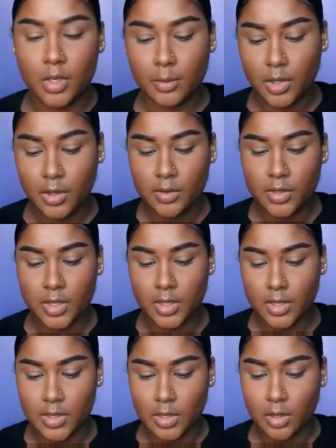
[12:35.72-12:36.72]
going to be
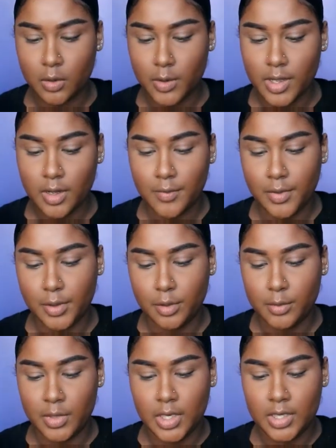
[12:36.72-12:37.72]
using this L'Oreal
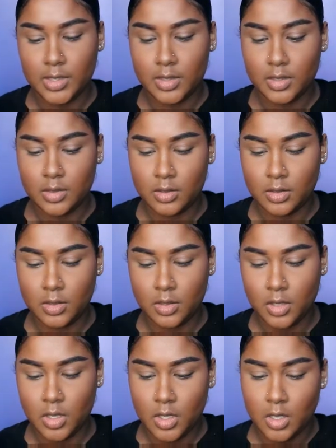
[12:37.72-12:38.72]
Voluminous
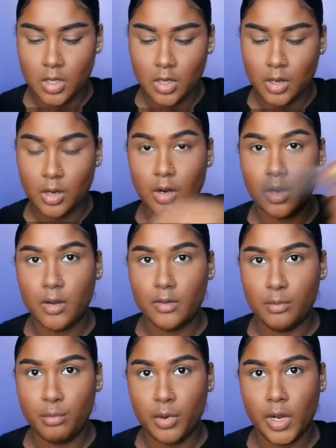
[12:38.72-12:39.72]

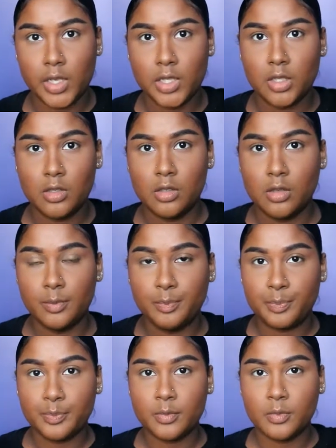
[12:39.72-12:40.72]
Curve Brush
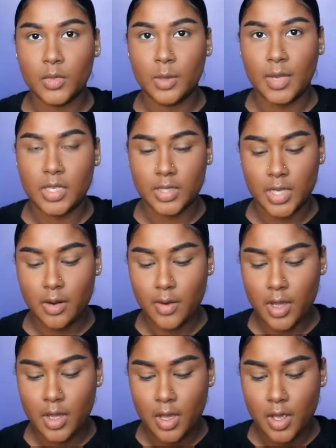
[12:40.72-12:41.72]

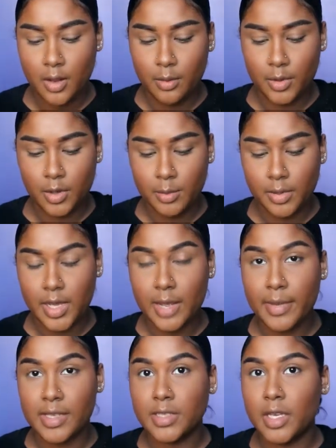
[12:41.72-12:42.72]
Mascara. When you're
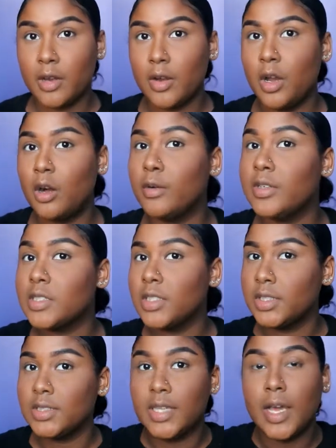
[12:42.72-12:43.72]
applying mascara, always
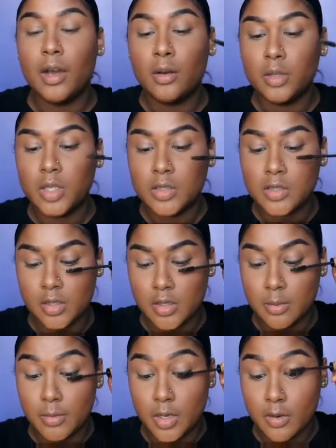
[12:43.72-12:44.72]
look down into
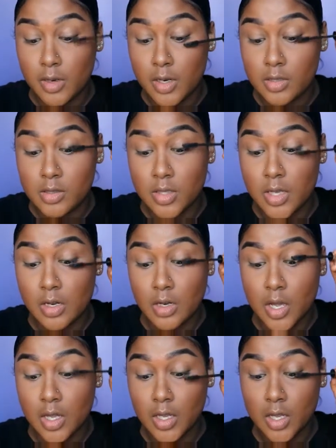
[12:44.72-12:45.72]
your mirror so that you're
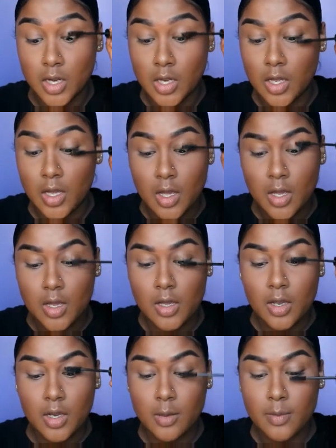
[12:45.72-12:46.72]
not getting
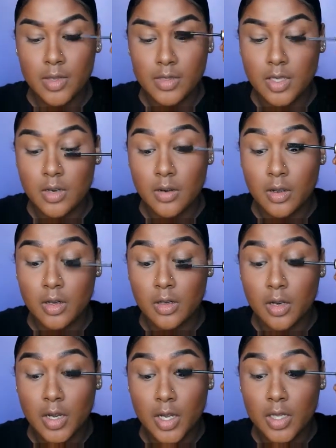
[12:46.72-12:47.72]
any mascara on
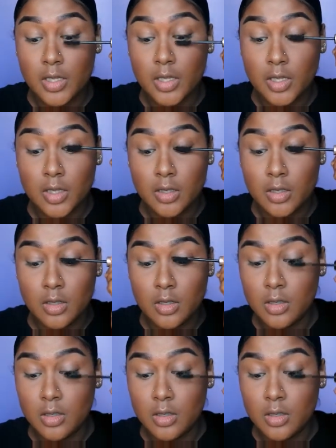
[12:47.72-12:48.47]
your eyelid.